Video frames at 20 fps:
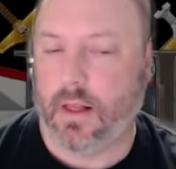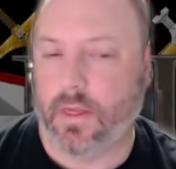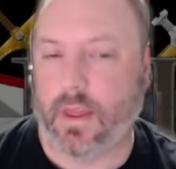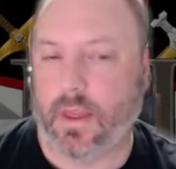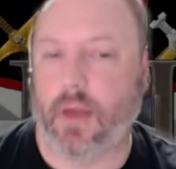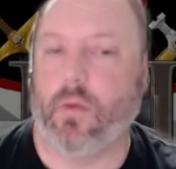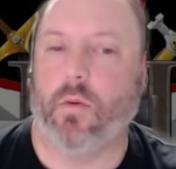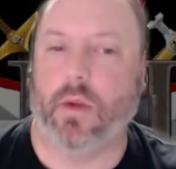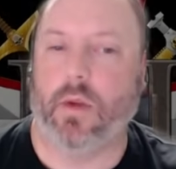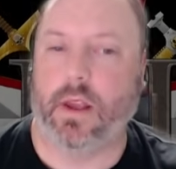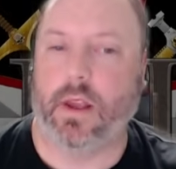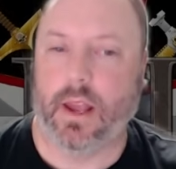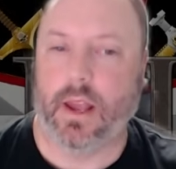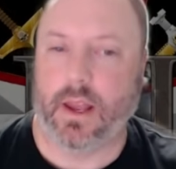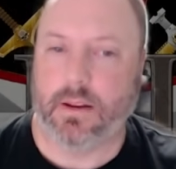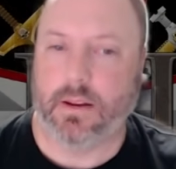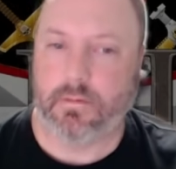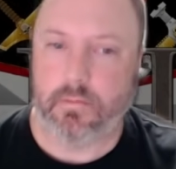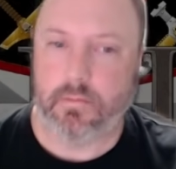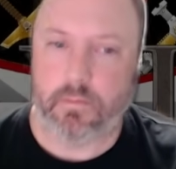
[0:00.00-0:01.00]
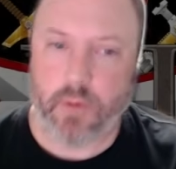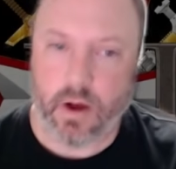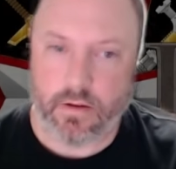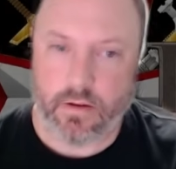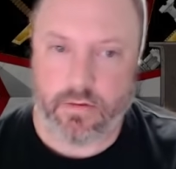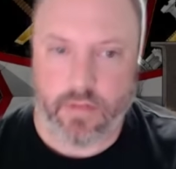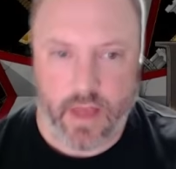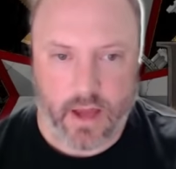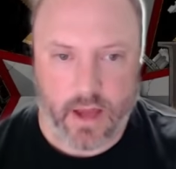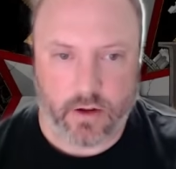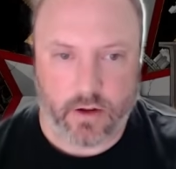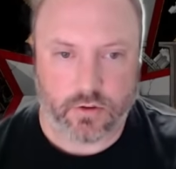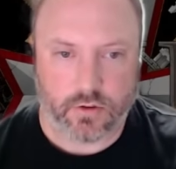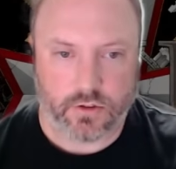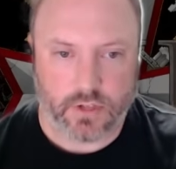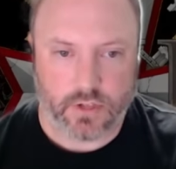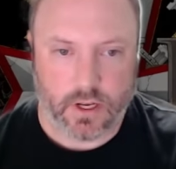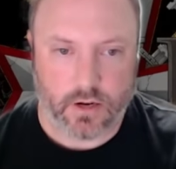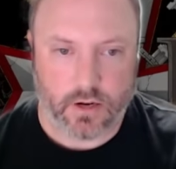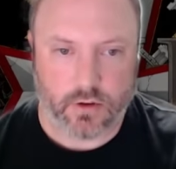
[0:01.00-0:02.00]
that we can buff that
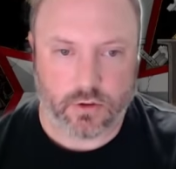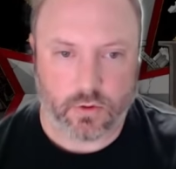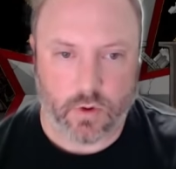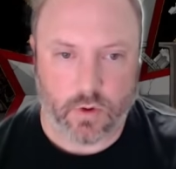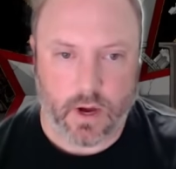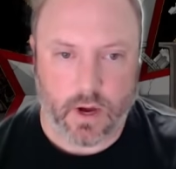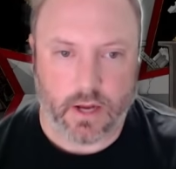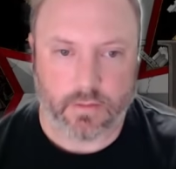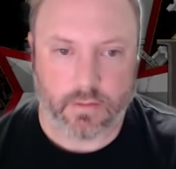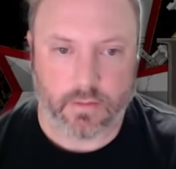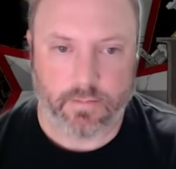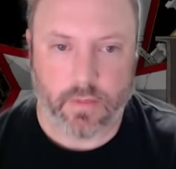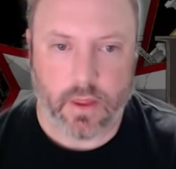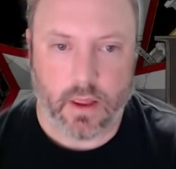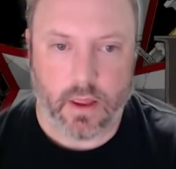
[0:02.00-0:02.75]
Crusader squad.